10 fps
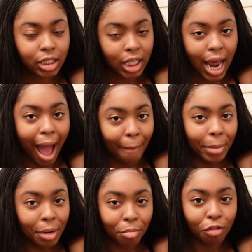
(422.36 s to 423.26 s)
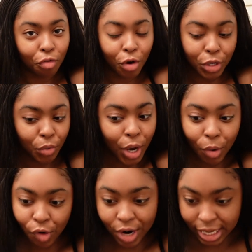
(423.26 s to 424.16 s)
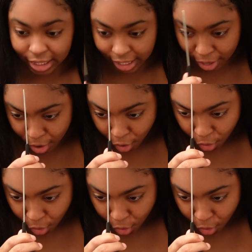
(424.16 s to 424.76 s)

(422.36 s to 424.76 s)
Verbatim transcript: should happen before you go crazy